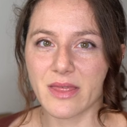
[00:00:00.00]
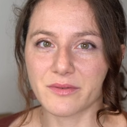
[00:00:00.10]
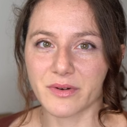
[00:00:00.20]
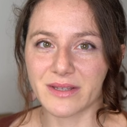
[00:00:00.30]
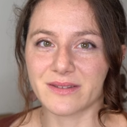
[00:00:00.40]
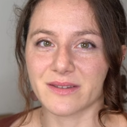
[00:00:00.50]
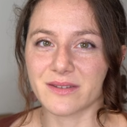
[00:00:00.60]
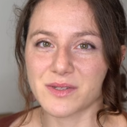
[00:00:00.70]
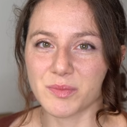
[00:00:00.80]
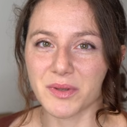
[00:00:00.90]

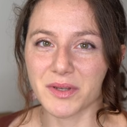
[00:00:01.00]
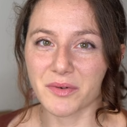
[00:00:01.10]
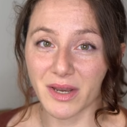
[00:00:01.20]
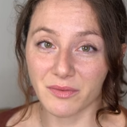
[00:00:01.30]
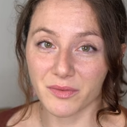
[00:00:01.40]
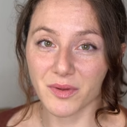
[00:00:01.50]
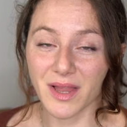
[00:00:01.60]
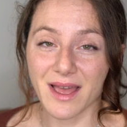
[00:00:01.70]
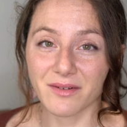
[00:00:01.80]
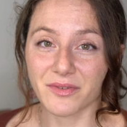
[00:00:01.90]
reasons to be
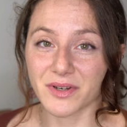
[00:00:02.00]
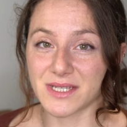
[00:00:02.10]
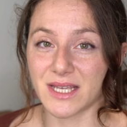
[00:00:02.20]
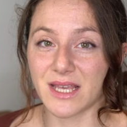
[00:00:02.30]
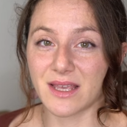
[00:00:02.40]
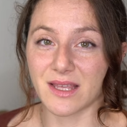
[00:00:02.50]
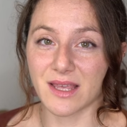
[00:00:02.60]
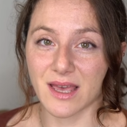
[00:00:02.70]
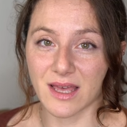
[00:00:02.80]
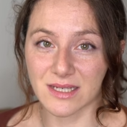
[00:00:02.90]
grateful every
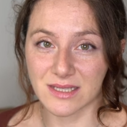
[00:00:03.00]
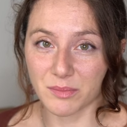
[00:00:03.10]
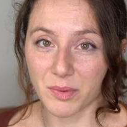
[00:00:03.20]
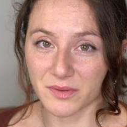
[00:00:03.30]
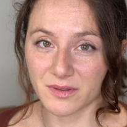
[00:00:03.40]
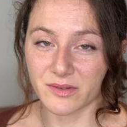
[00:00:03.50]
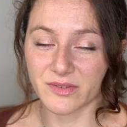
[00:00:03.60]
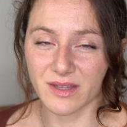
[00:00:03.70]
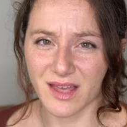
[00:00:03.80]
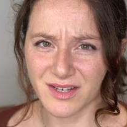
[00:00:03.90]
day and the positive
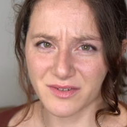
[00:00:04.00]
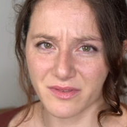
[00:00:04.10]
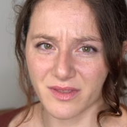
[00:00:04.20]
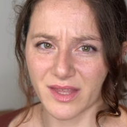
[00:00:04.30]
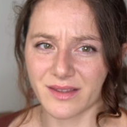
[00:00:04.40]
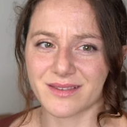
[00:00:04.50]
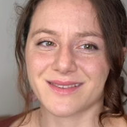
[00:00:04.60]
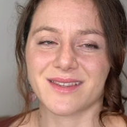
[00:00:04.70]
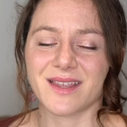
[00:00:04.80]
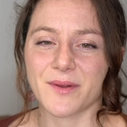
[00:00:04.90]
side of things.